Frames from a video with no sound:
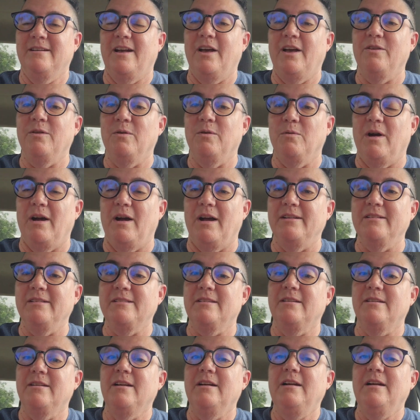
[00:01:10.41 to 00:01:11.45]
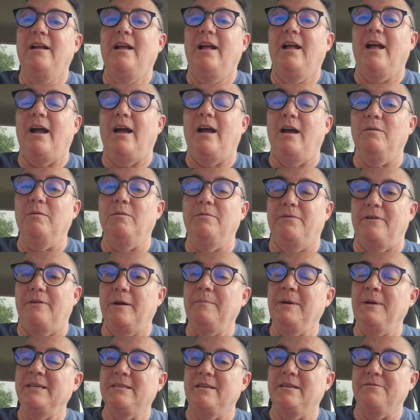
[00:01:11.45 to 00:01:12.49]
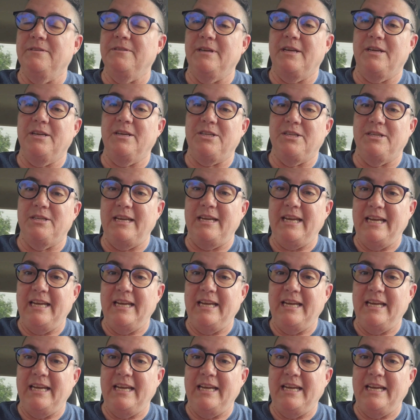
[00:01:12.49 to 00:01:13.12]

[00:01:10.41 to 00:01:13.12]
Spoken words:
Otherwise, I will find myself in the kitchen